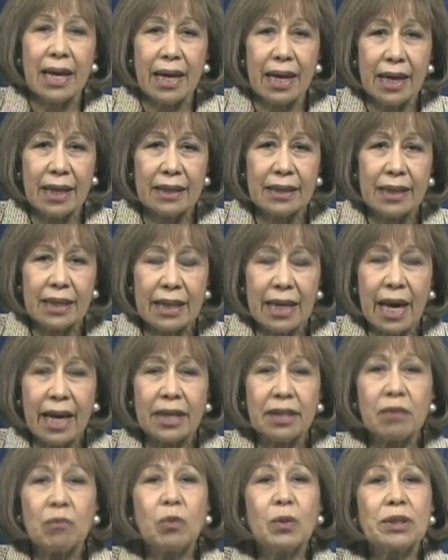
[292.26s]
and the
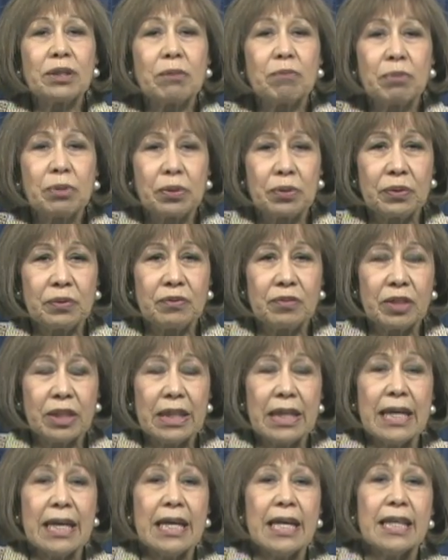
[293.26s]
item was
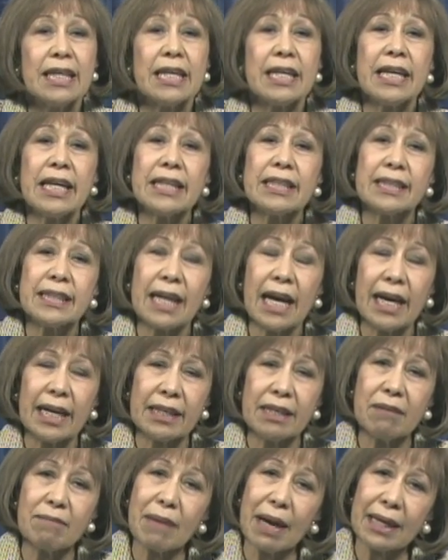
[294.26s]
approved. The next
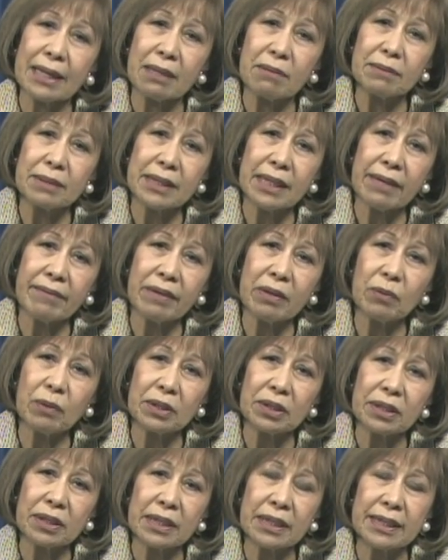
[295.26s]
item, item 7,
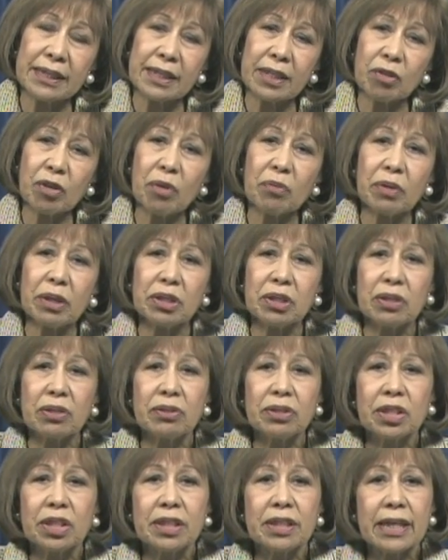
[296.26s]
was to consider a
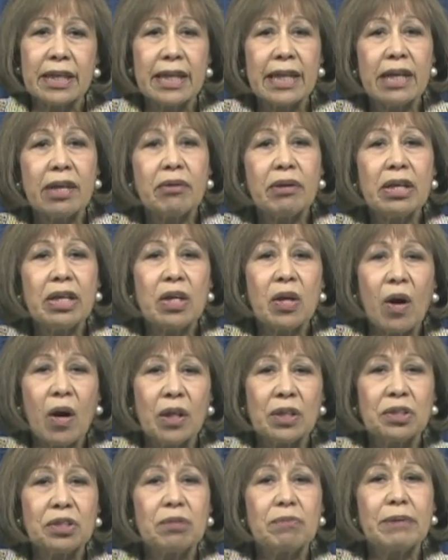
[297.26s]
resolution declaring
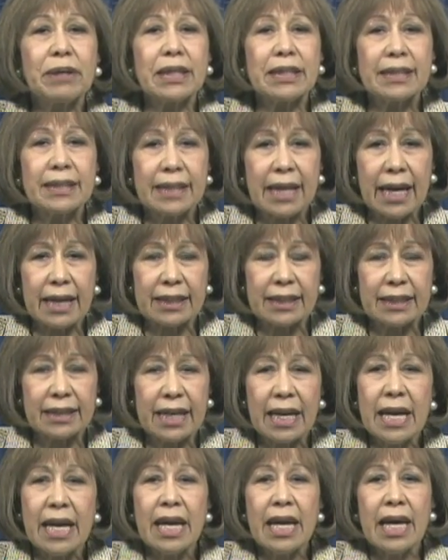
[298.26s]
costs to be
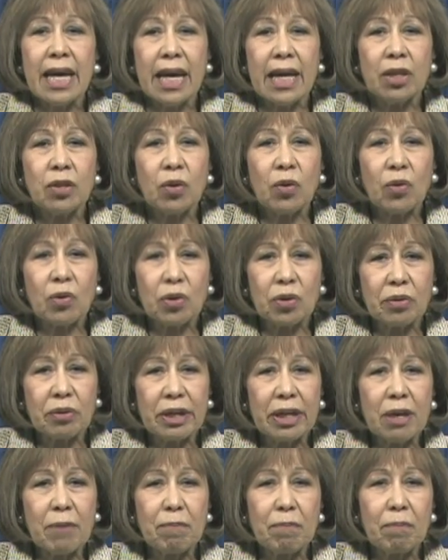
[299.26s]
assessed and
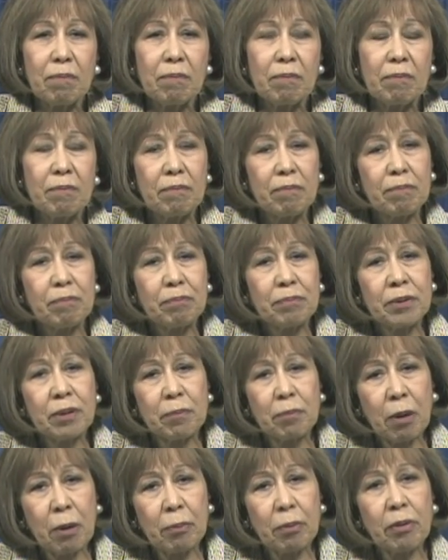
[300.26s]
ordering
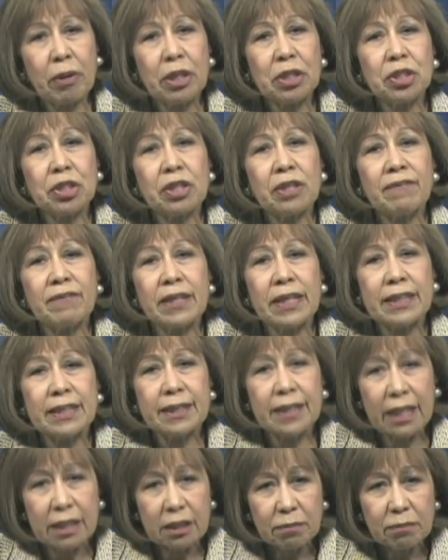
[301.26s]
the preparation of the
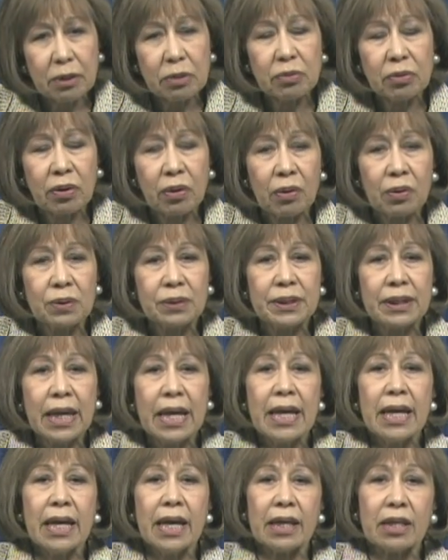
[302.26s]
assessment rolls,
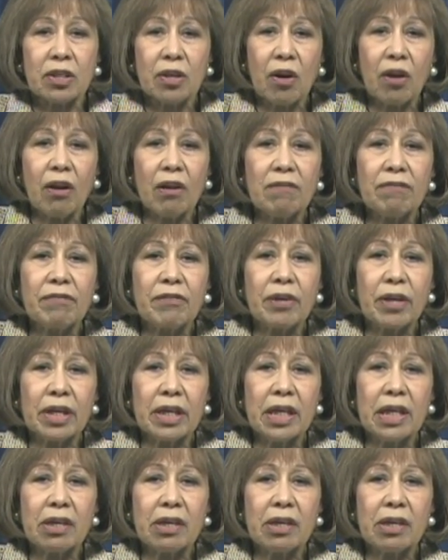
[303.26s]
and call for a